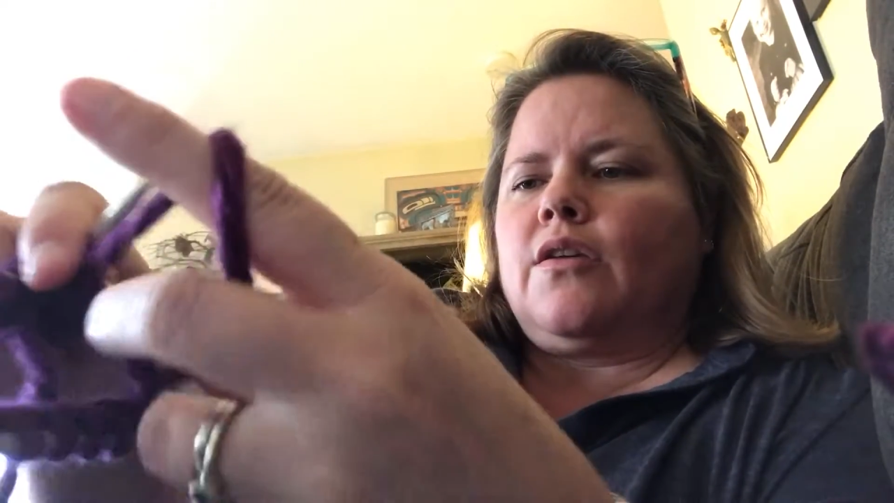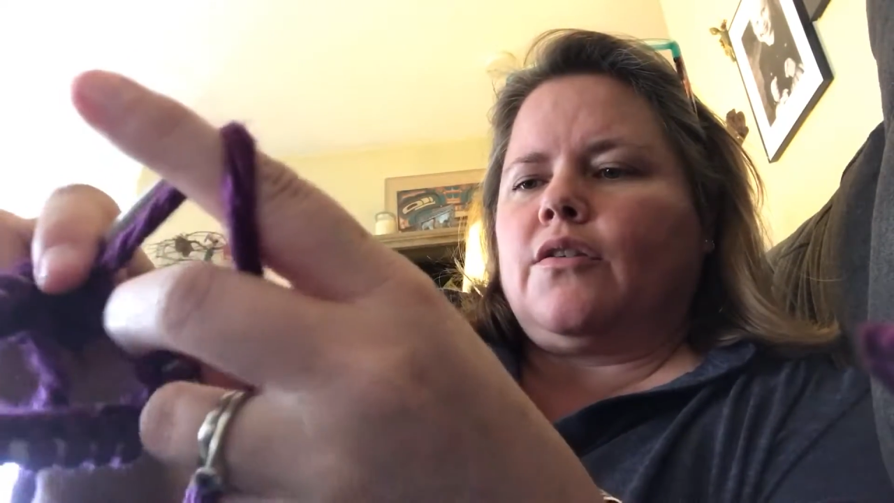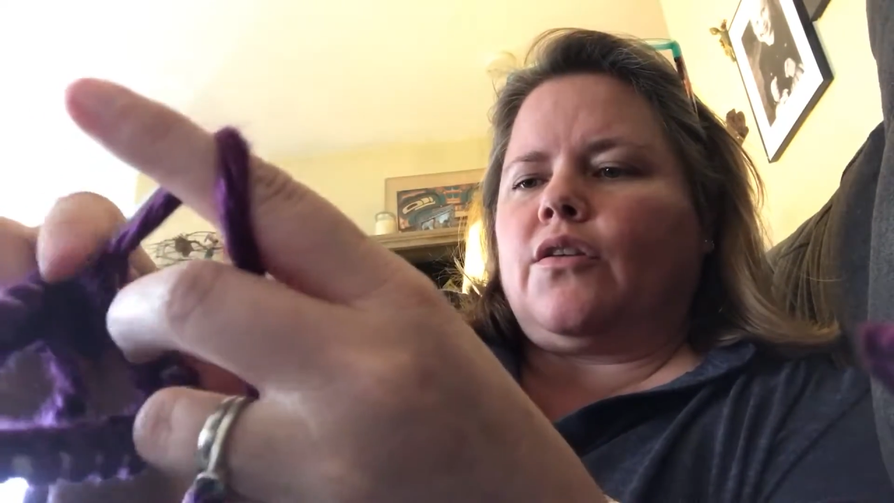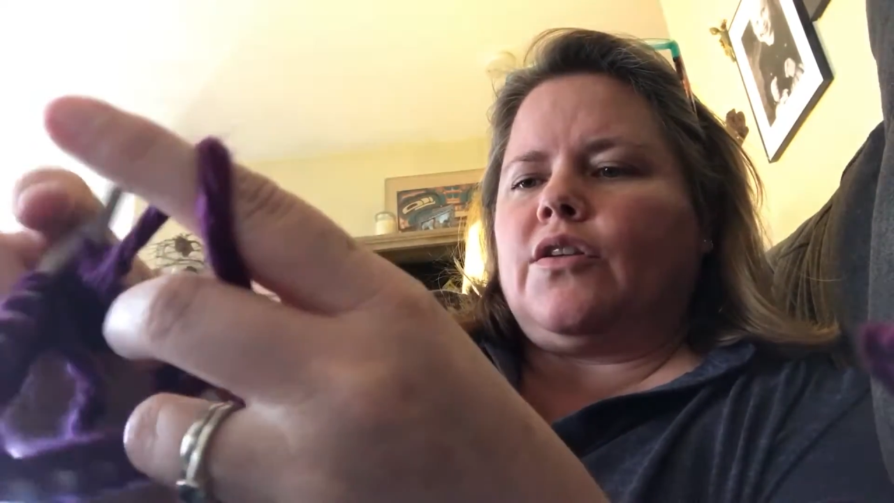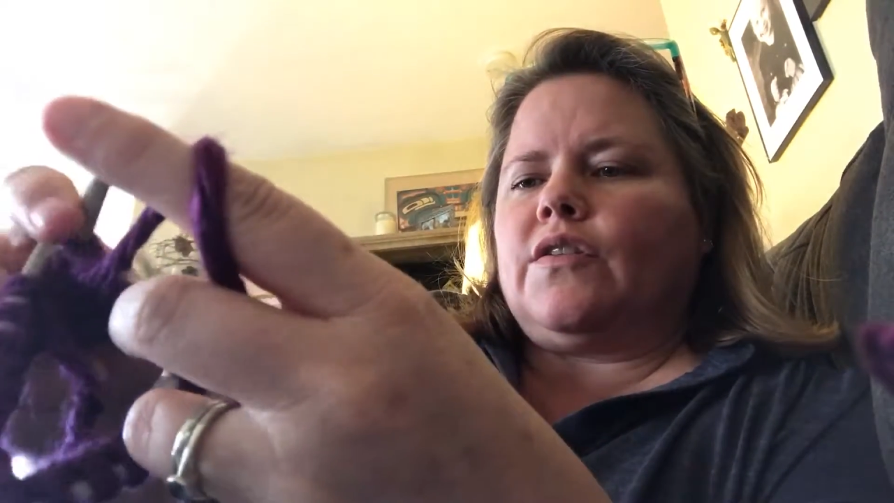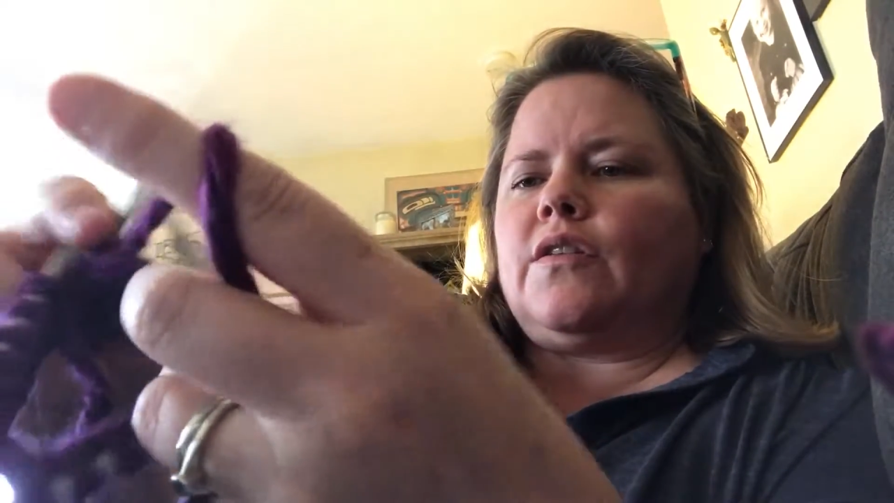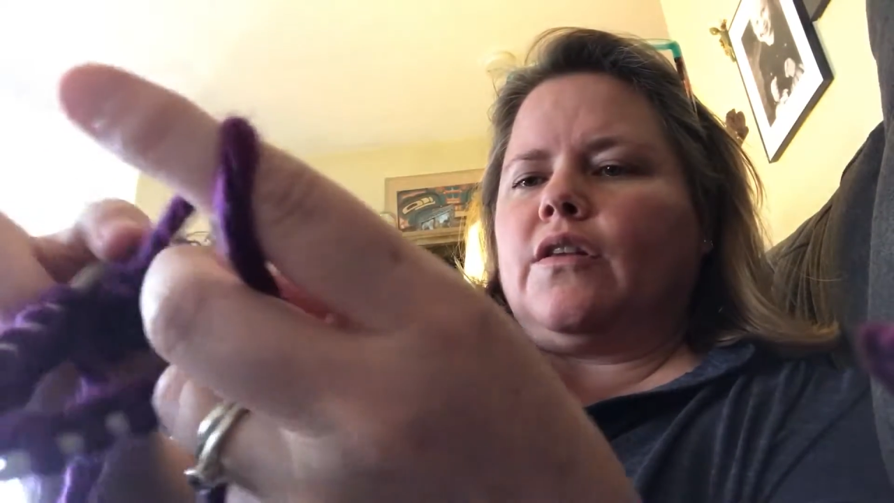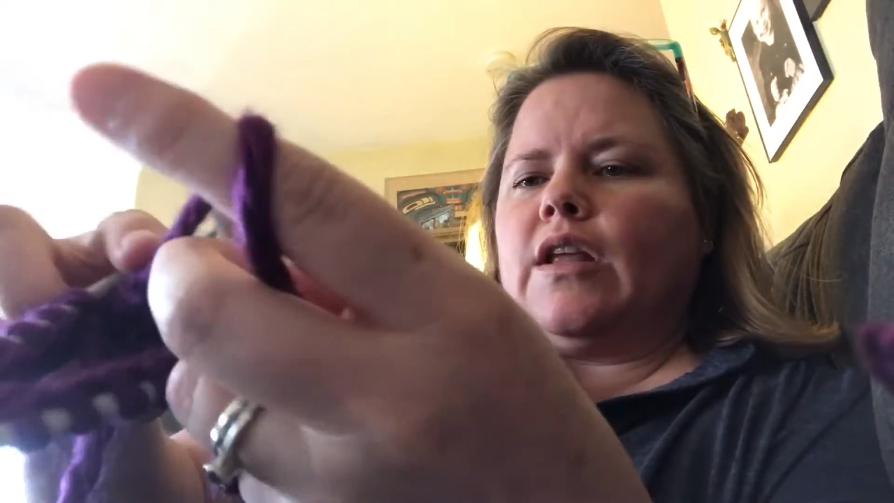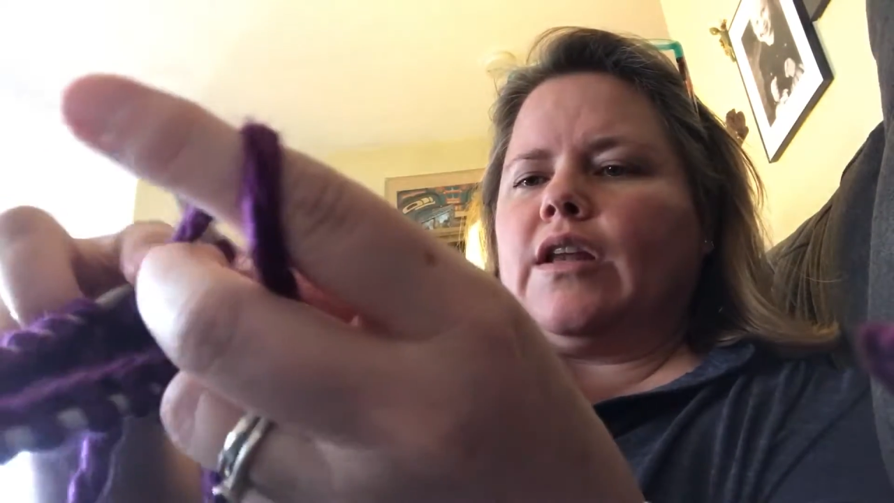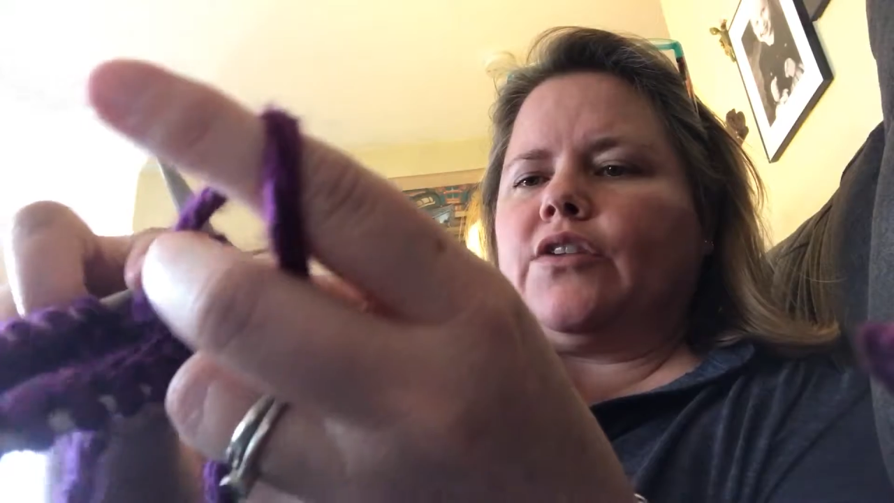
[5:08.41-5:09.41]
So you just
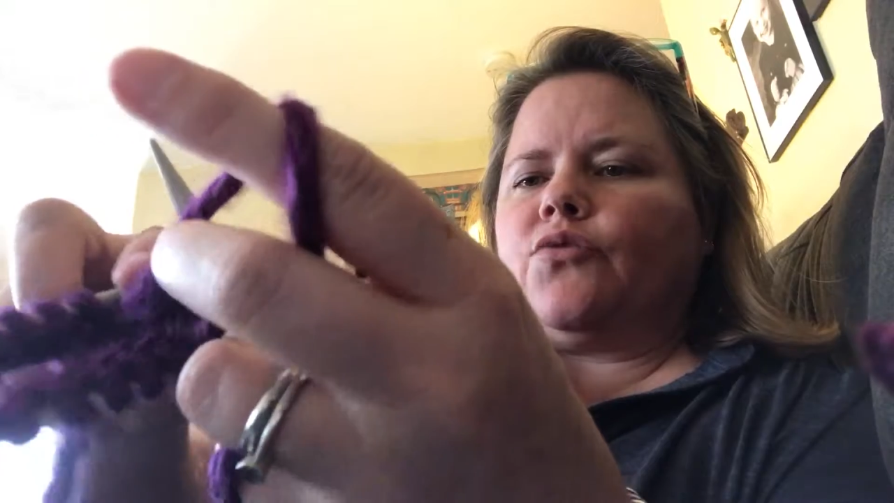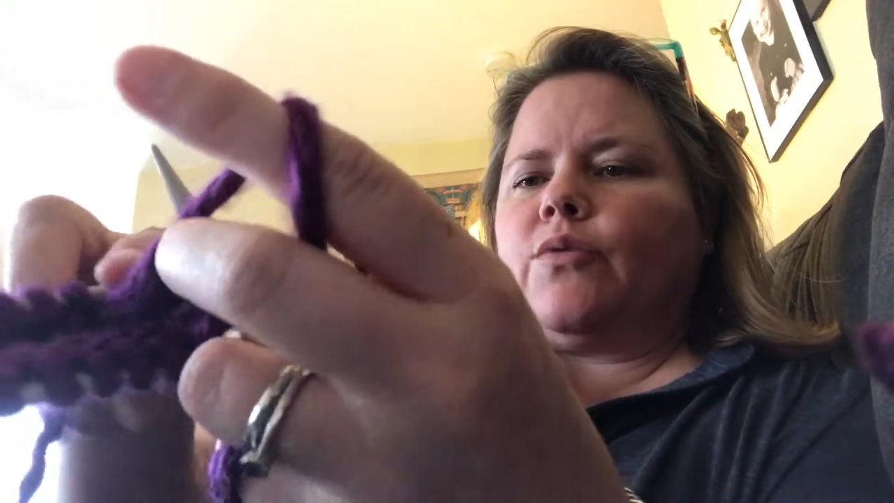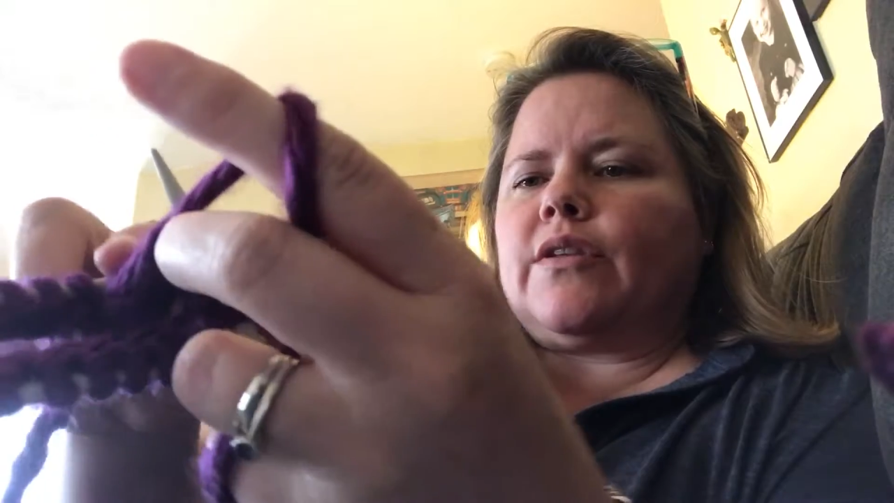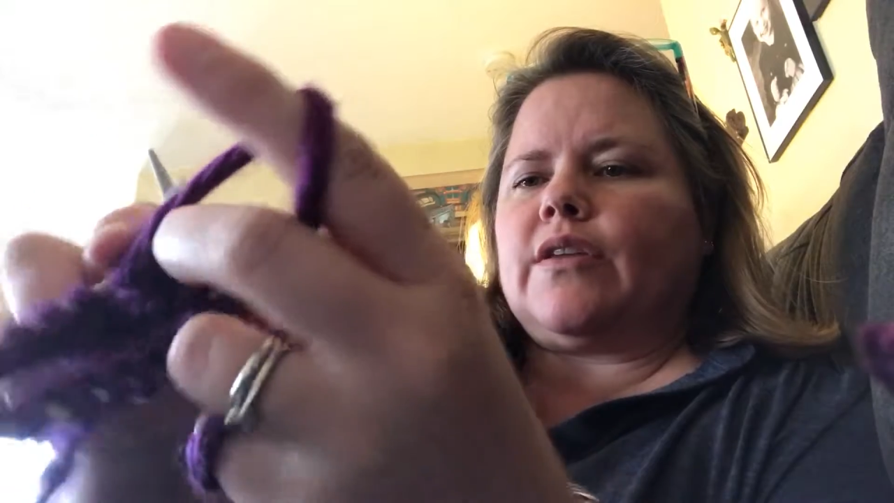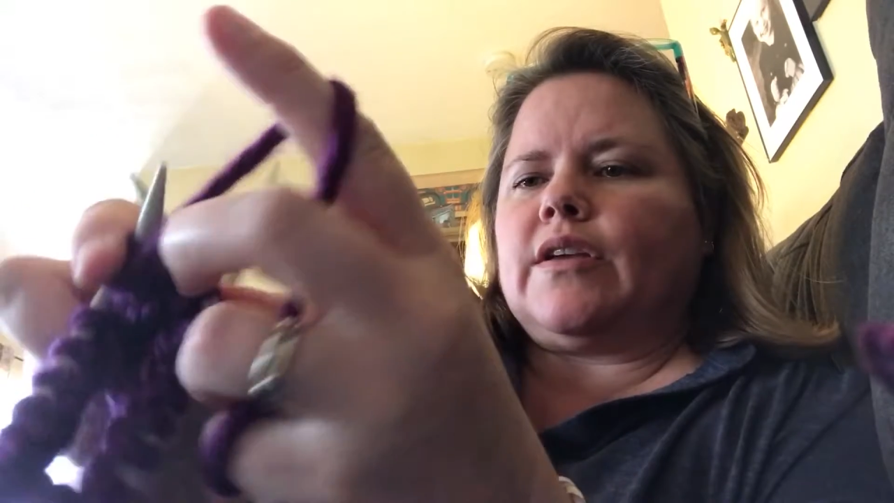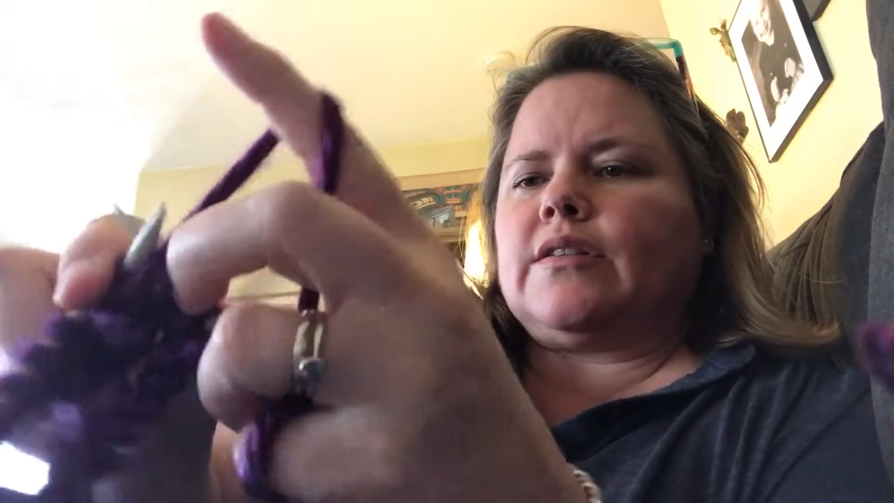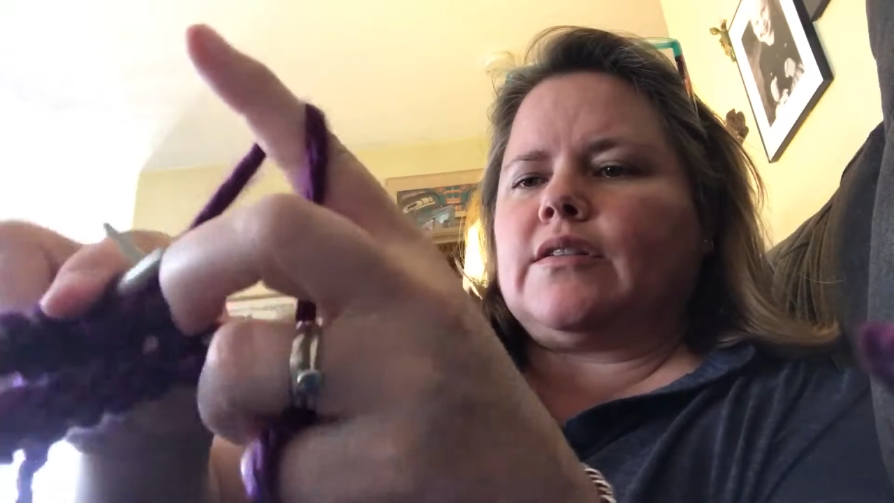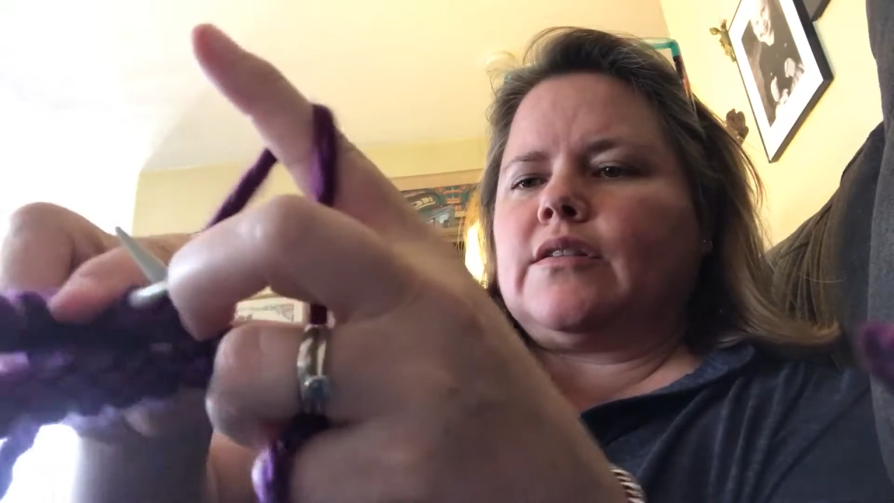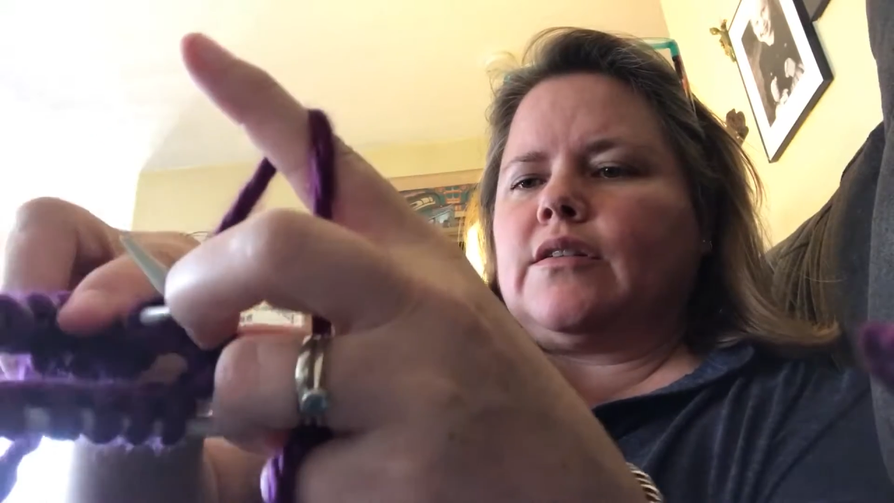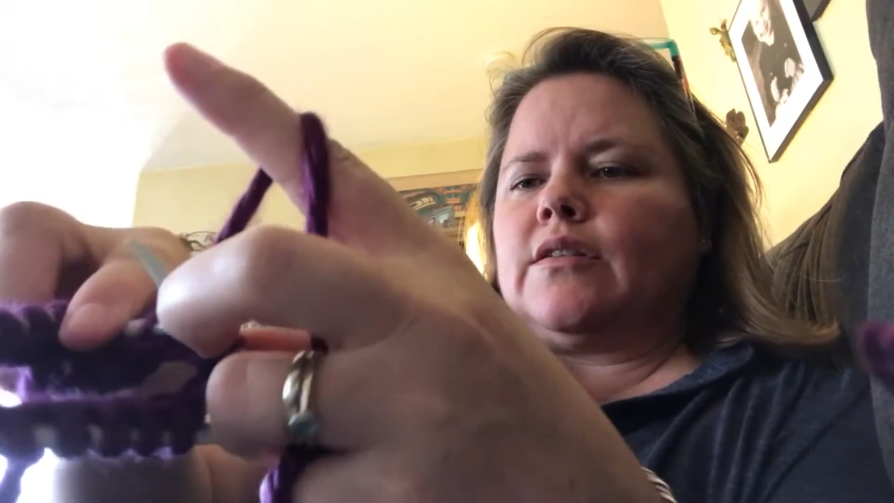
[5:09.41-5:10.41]
knit each one of
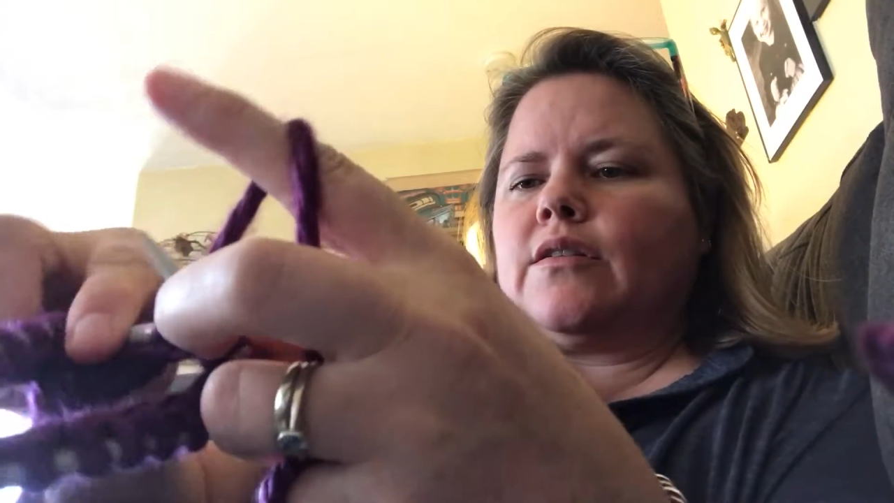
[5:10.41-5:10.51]
these.